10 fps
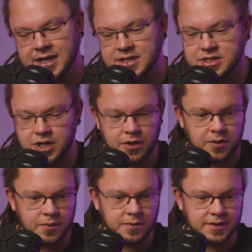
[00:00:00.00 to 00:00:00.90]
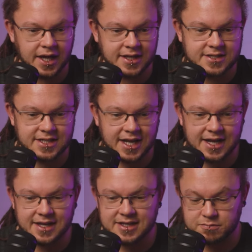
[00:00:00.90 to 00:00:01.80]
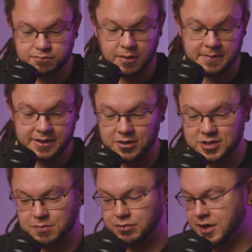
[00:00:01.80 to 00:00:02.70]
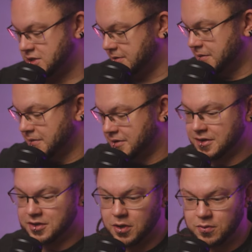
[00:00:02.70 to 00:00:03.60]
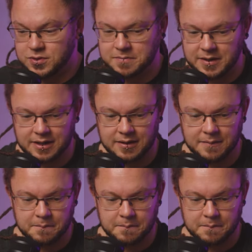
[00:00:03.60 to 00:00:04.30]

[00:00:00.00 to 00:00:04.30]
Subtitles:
So yeah, today is probably no surprise to anyone that knows me